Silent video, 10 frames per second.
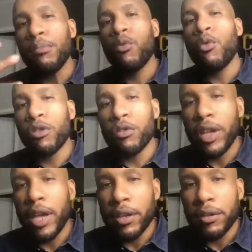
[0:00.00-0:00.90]
more
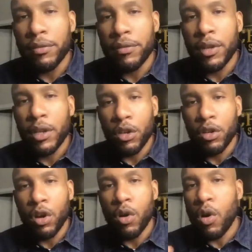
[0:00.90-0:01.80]
creative. You
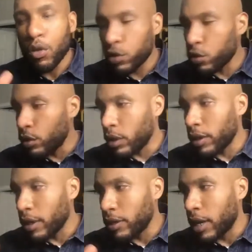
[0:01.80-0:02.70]
know, also another
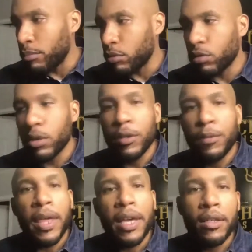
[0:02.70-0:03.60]
example
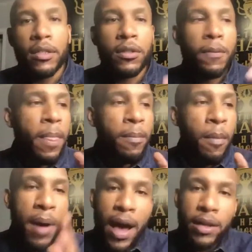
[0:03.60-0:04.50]
is
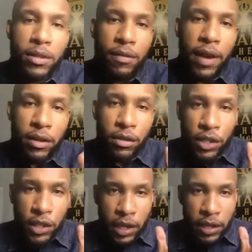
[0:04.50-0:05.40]
positive
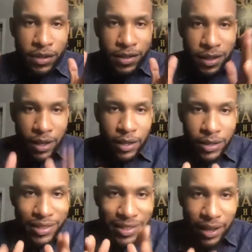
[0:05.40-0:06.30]
energy is sick,
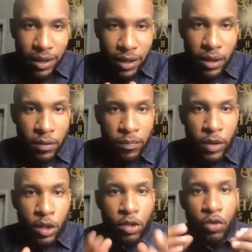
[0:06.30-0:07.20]
sticking
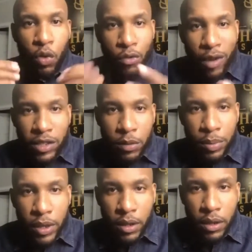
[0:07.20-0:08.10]
to a
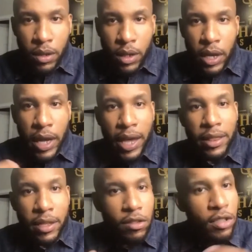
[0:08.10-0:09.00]
recipe. Hey,
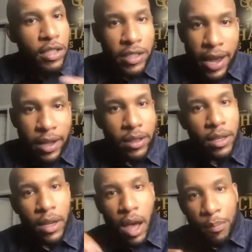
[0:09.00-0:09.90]
this is exactly
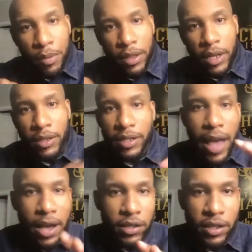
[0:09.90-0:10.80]
a cup of this, a
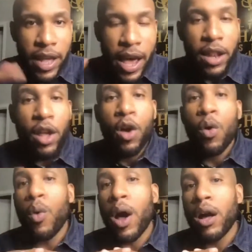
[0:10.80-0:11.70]
dash of that.
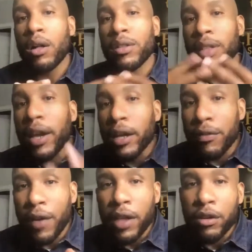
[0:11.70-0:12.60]
While
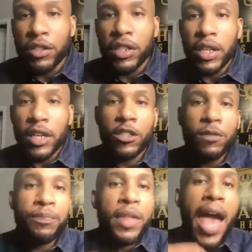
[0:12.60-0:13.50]
negative energy is
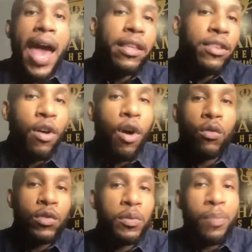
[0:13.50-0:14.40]
adding your
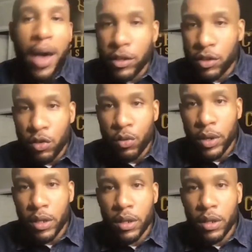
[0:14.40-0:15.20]
own spice to it,